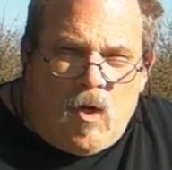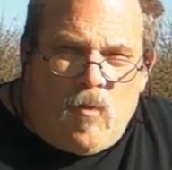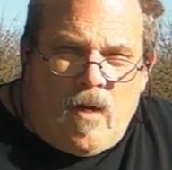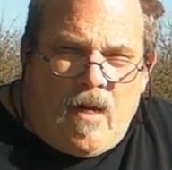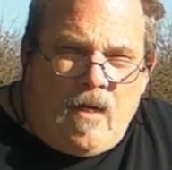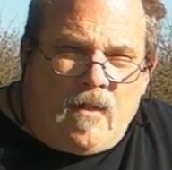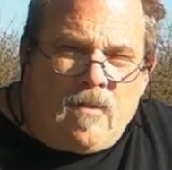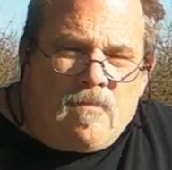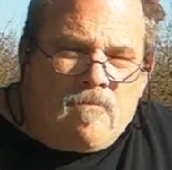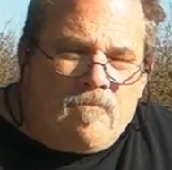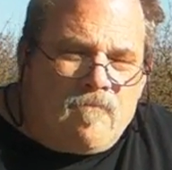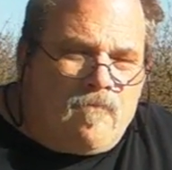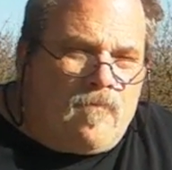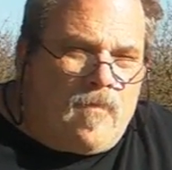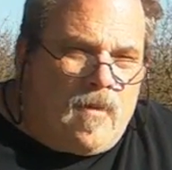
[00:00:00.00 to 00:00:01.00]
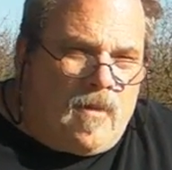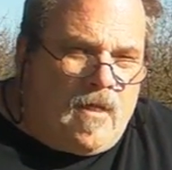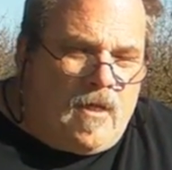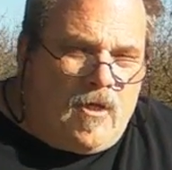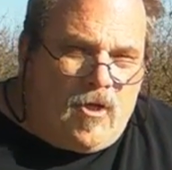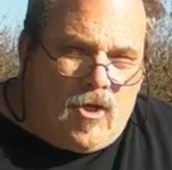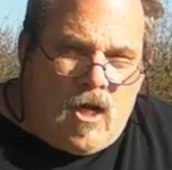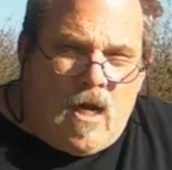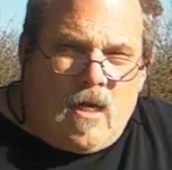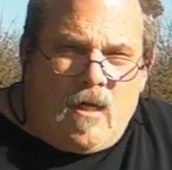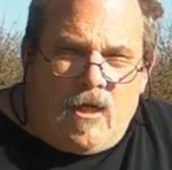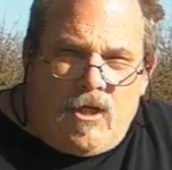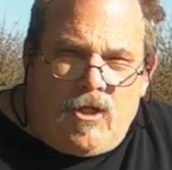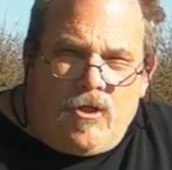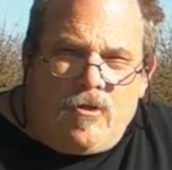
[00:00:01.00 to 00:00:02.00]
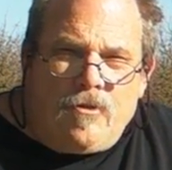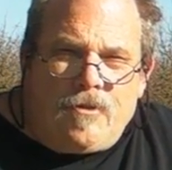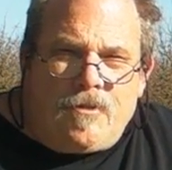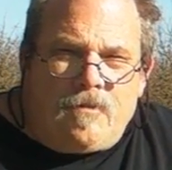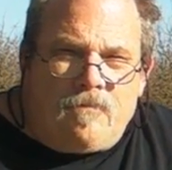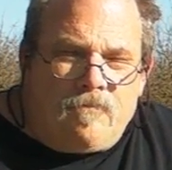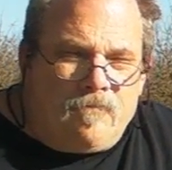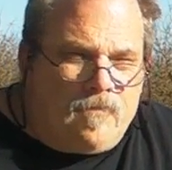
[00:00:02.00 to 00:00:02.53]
'08 that you're not going to use,